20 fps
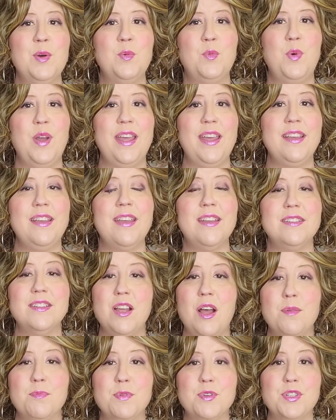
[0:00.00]
WIG and
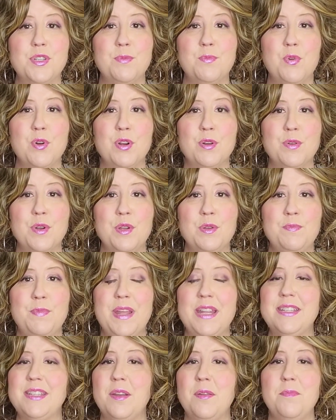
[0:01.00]
Topper Support Group.
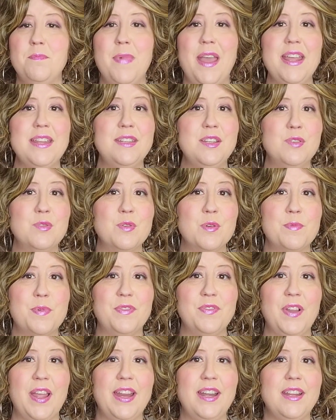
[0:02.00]
It's an amazing group
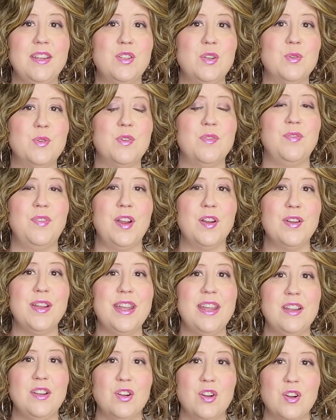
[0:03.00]
of ladies who are
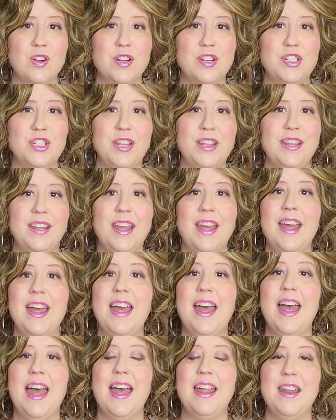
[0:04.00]
very encouraging
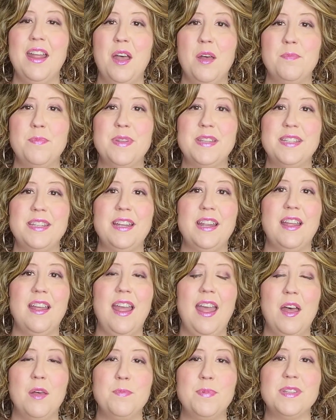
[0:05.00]
and help us
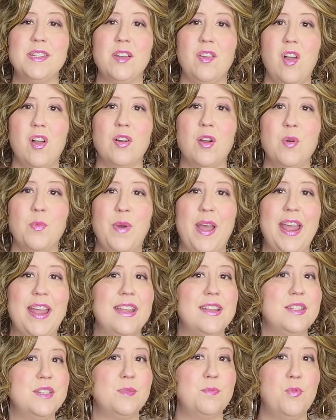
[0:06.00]
help us along our way
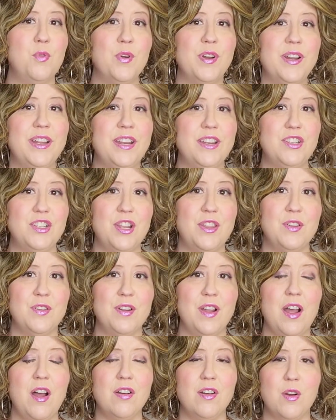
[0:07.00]
in supporting each other
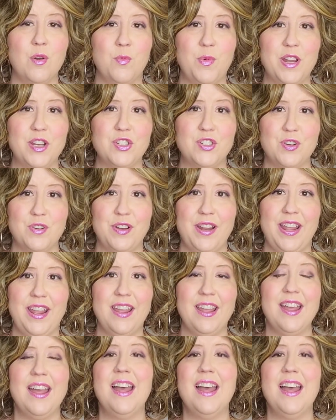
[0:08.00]
on our wig journey.